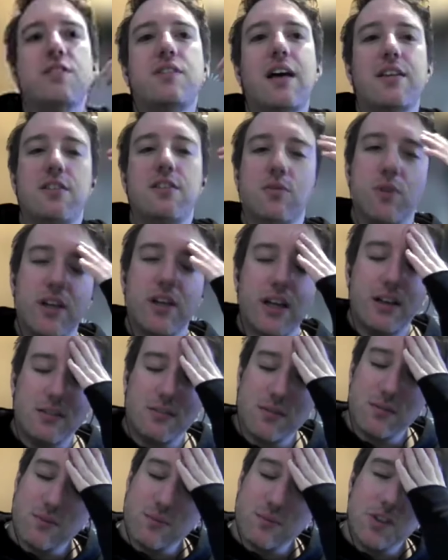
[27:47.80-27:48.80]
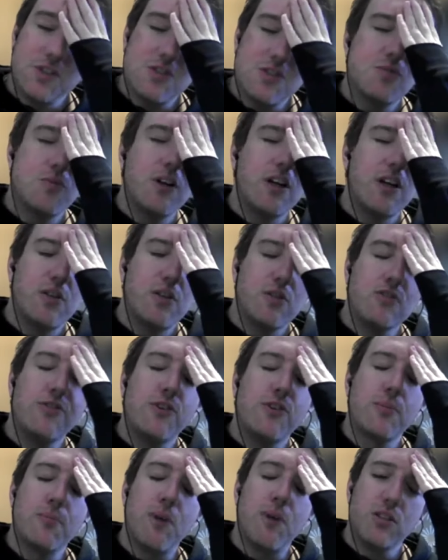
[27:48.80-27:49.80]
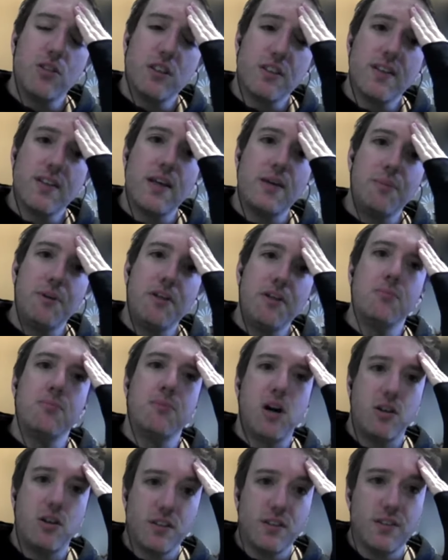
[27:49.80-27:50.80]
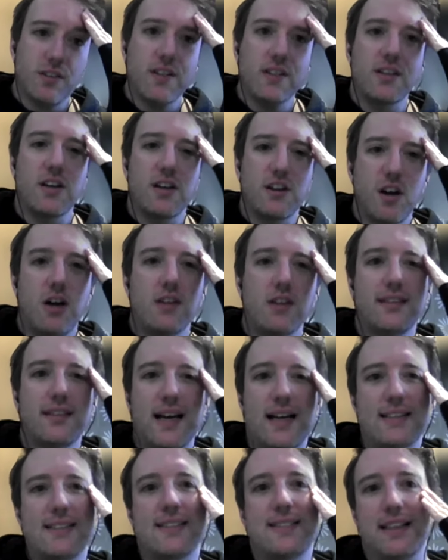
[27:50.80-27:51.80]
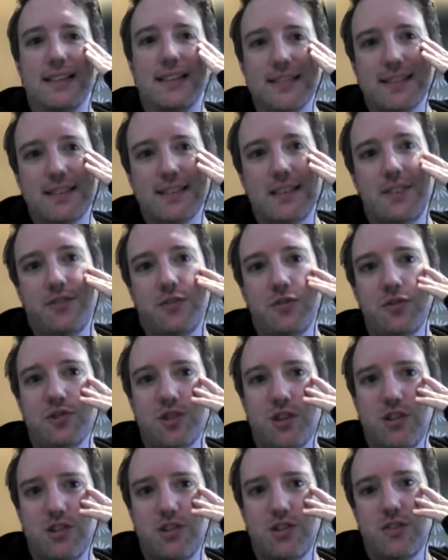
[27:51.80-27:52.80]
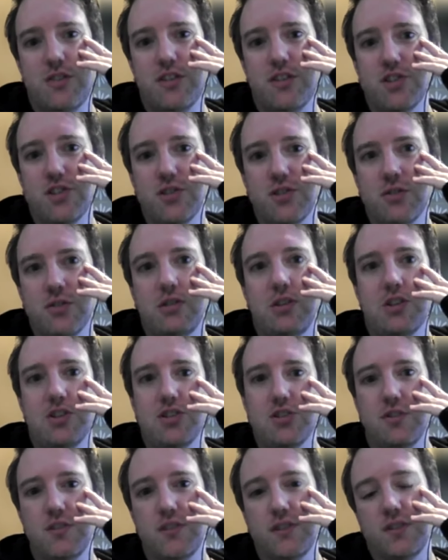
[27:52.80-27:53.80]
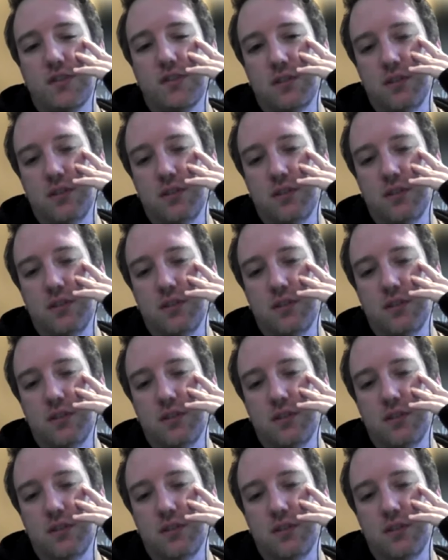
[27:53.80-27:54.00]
you wanna look for models, like build models that are not that sensitive to changes of initial conditions?